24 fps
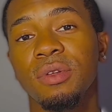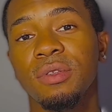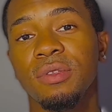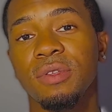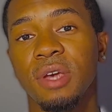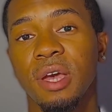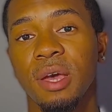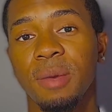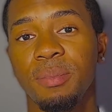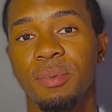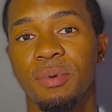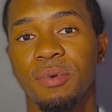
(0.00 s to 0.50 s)

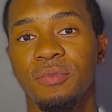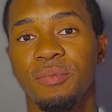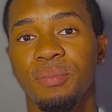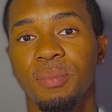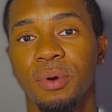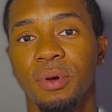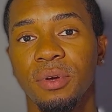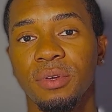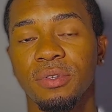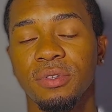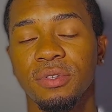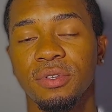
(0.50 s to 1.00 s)
type of
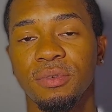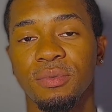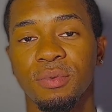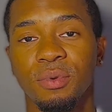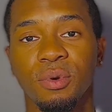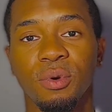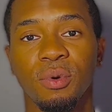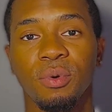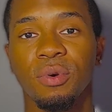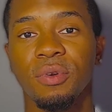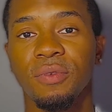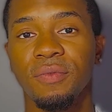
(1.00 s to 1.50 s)
person to
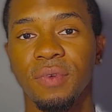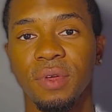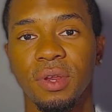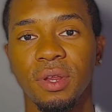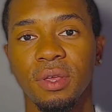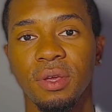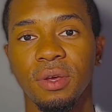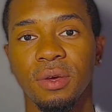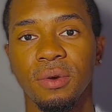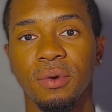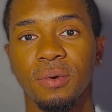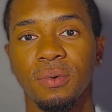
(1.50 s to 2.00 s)
record a
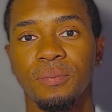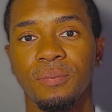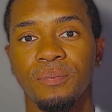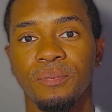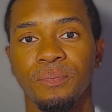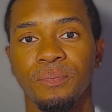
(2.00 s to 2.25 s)
video